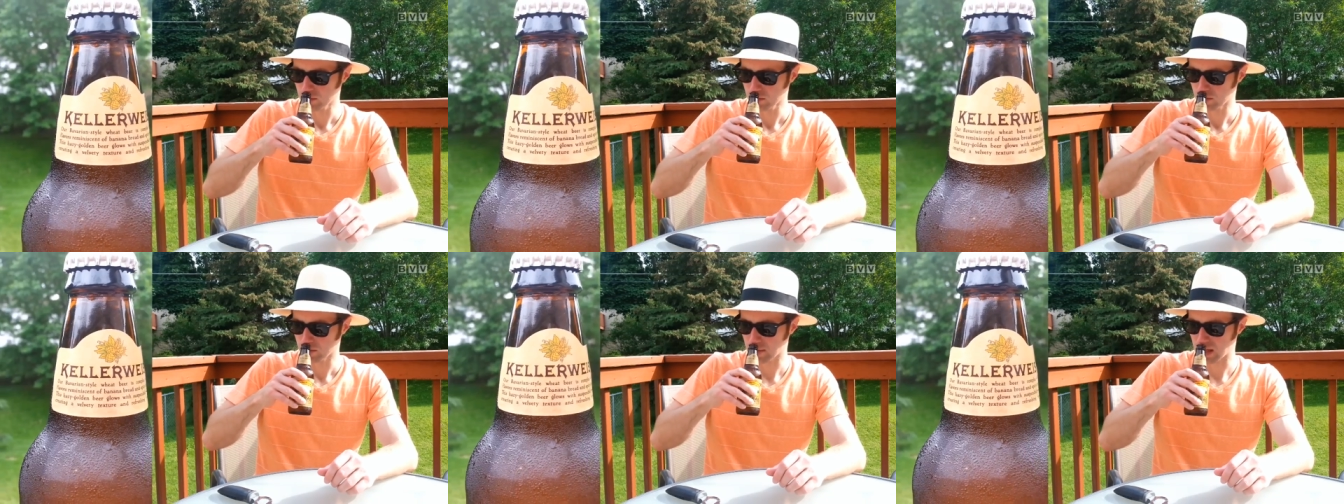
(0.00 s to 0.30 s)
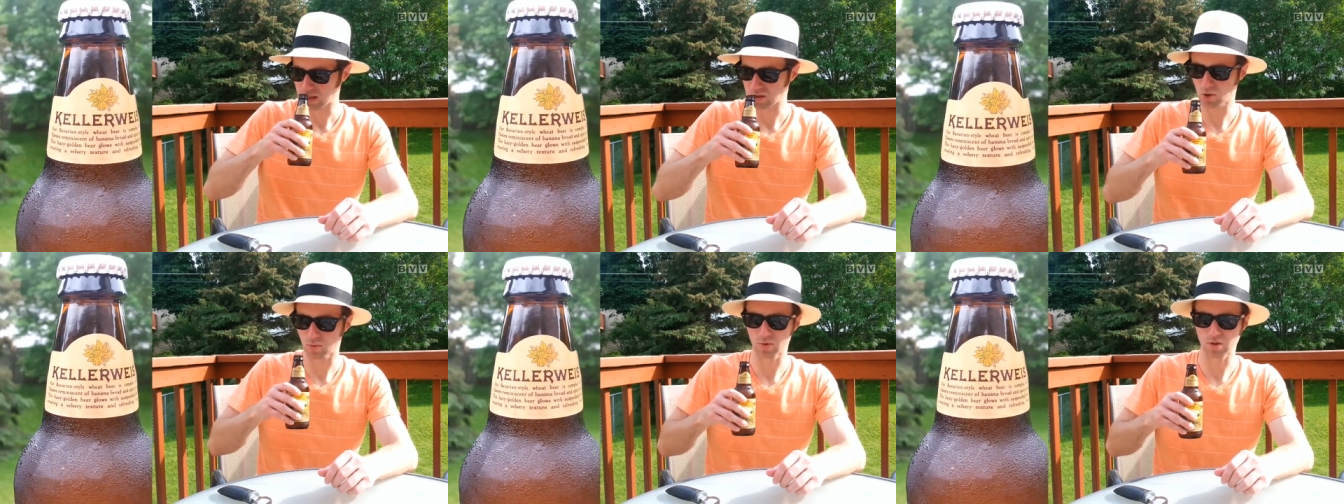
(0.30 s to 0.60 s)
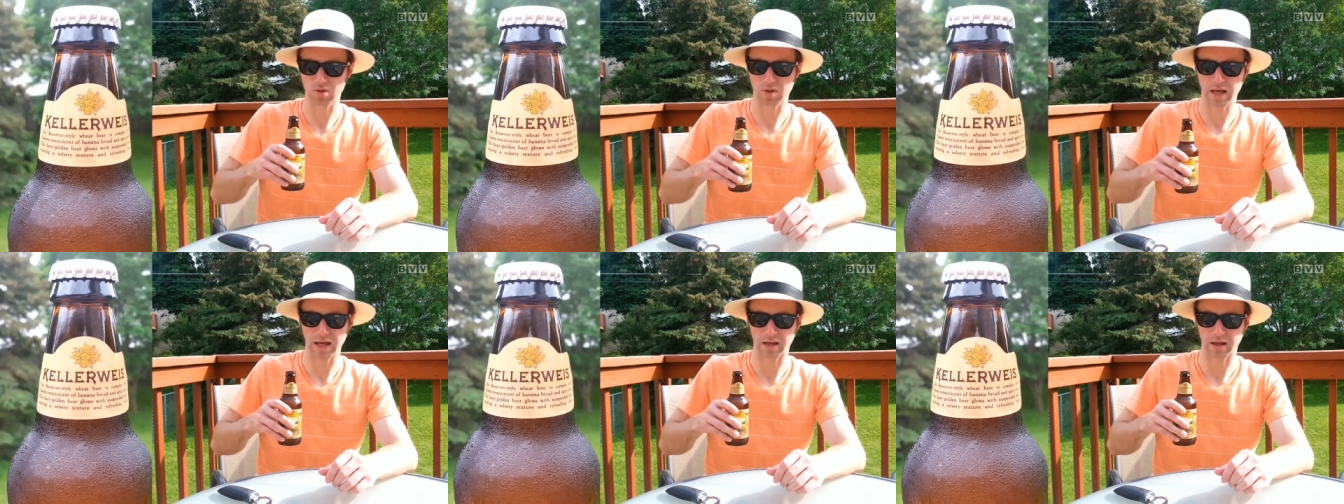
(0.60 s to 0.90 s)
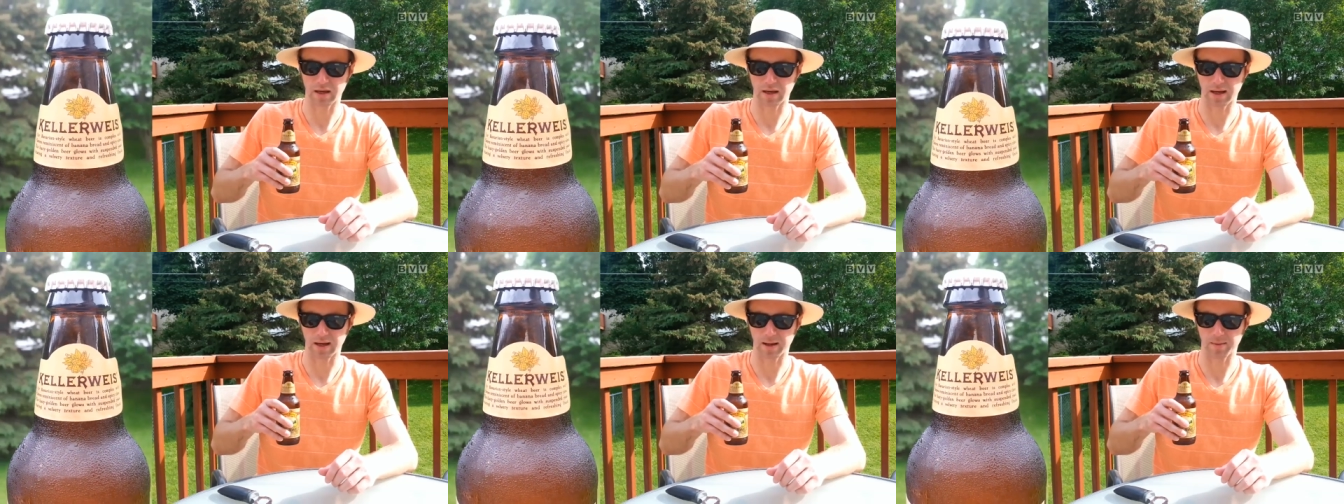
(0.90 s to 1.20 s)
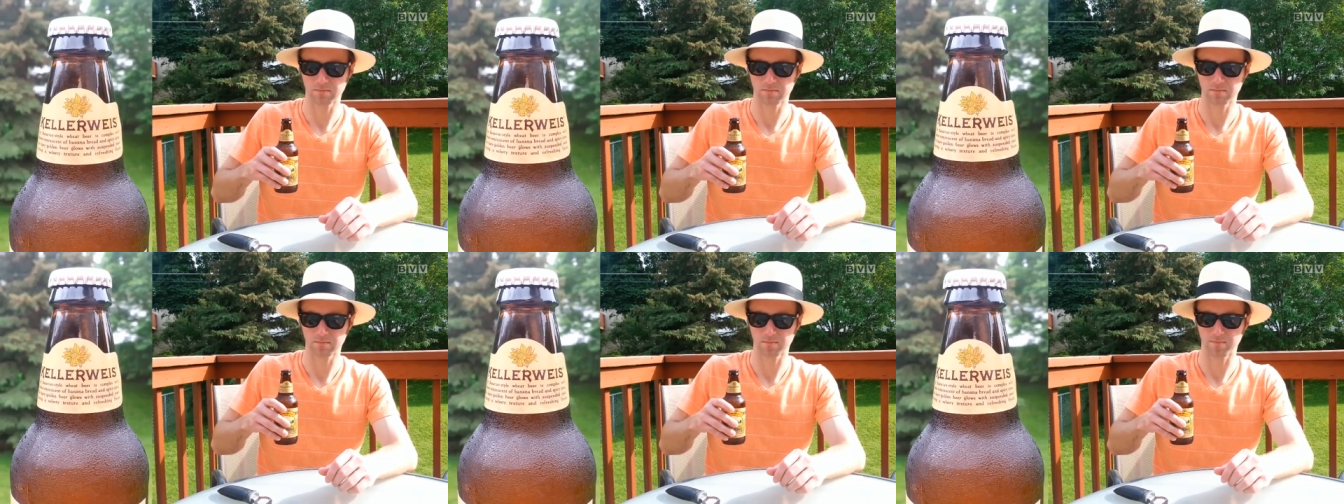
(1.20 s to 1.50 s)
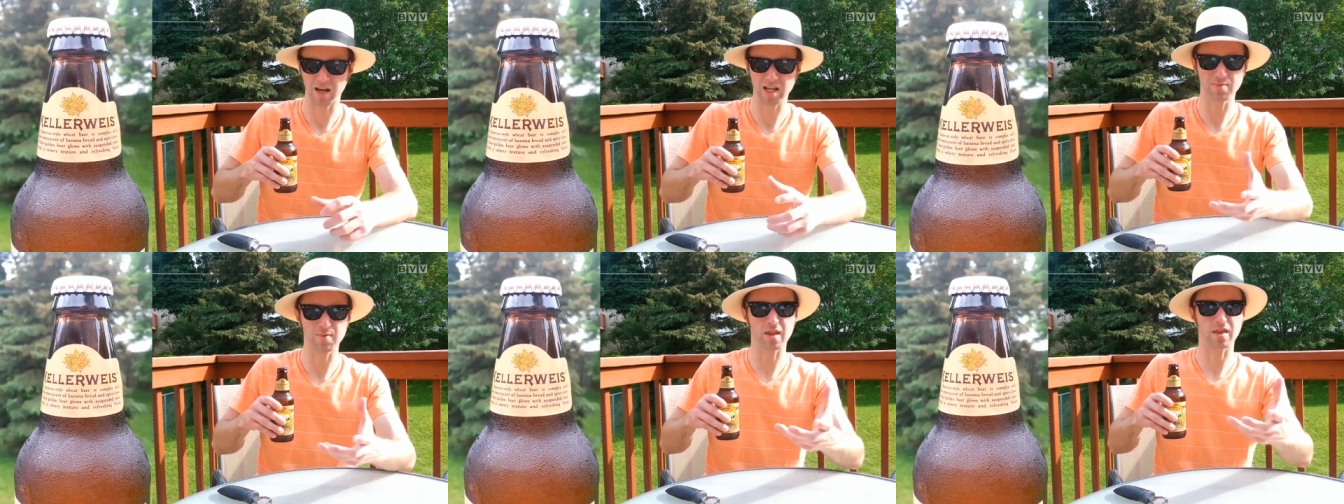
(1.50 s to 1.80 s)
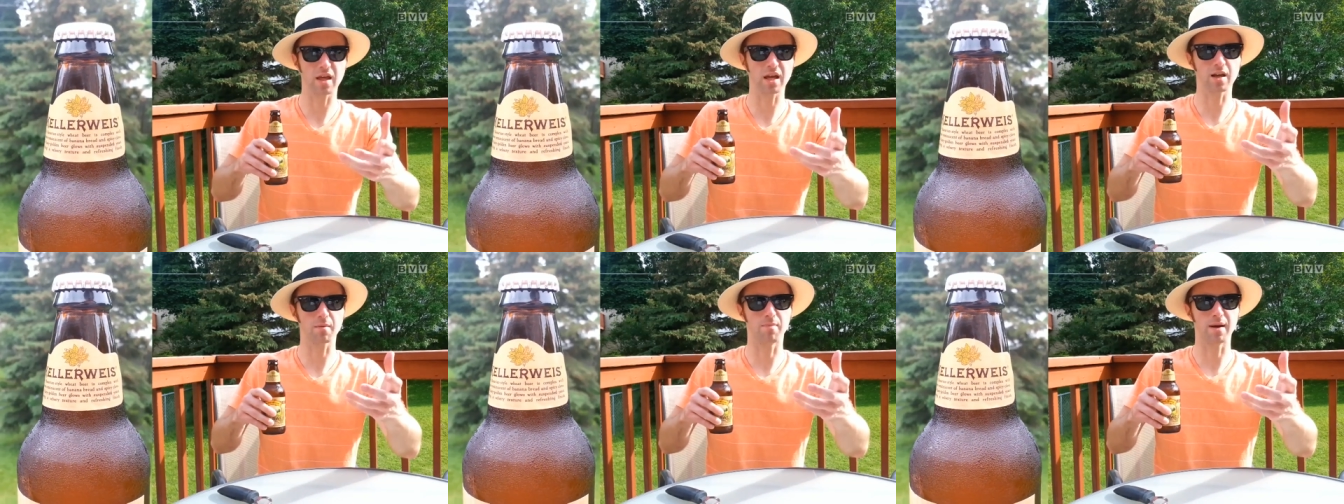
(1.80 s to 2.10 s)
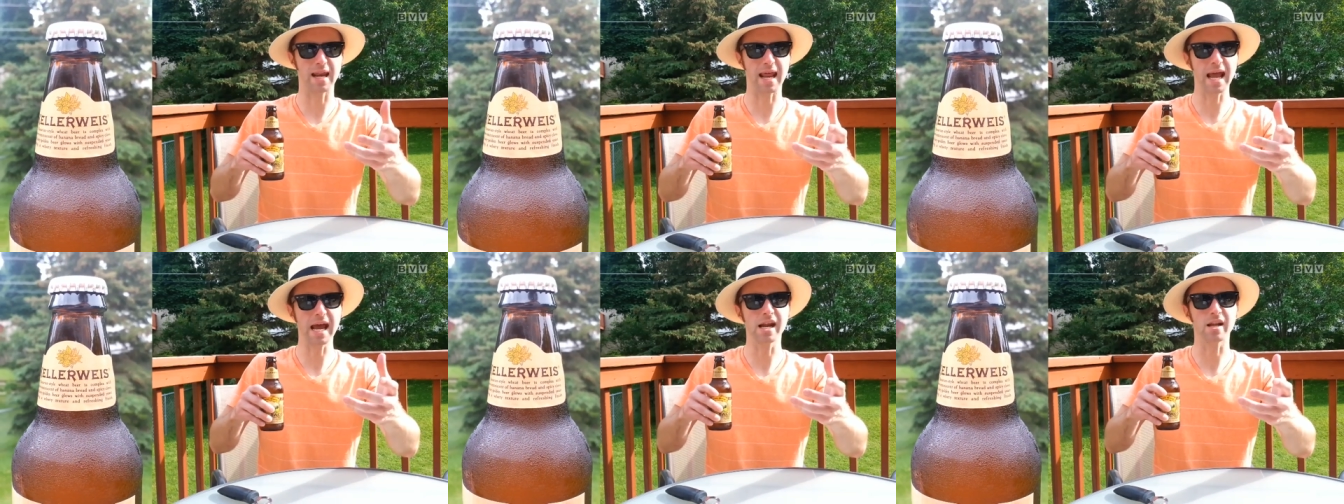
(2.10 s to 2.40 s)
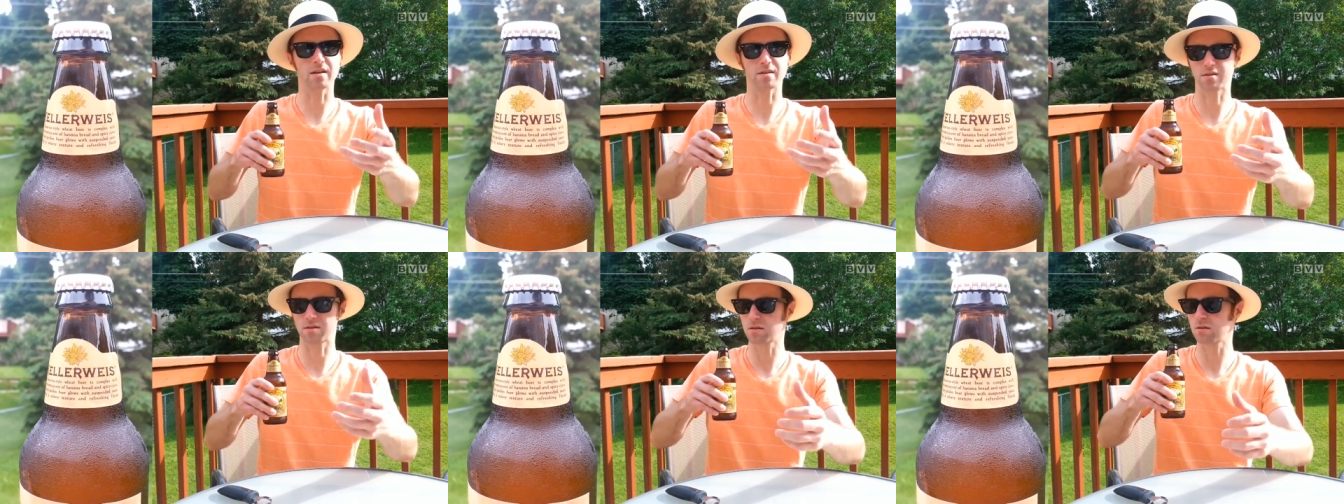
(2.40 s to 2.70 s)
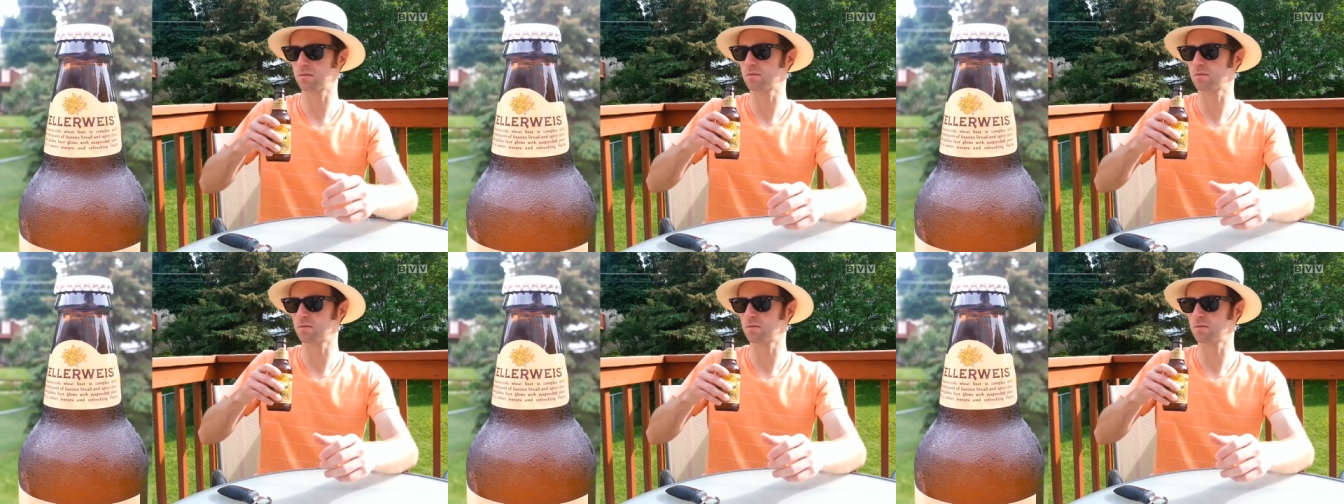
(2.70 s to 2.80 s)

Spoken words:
that's almost like, makes me think of bananas.